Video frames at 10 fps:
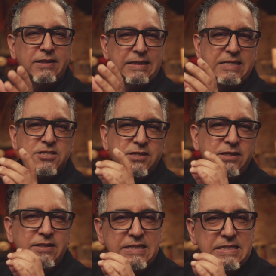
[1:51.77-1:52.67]

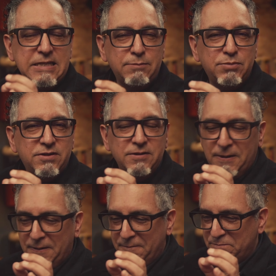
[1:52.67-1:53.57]
Lisa dipped
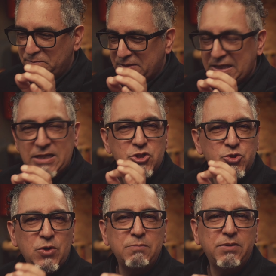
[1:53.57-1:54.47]
a
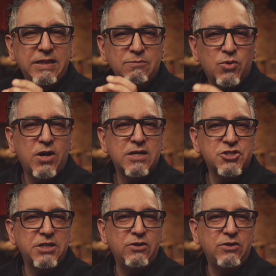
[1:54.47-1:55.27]
trembling brush